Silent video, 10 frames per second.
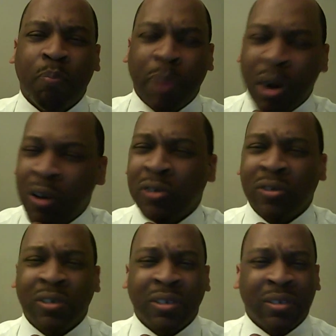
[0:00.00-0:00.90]

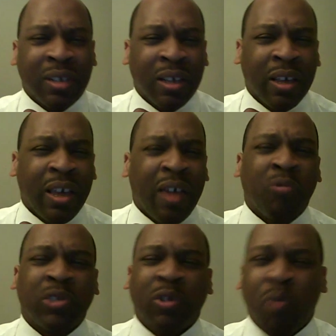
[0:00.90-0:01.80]
burned
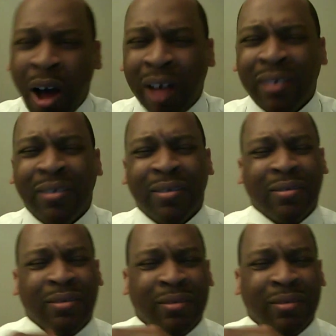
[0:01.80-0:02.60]
and squandered,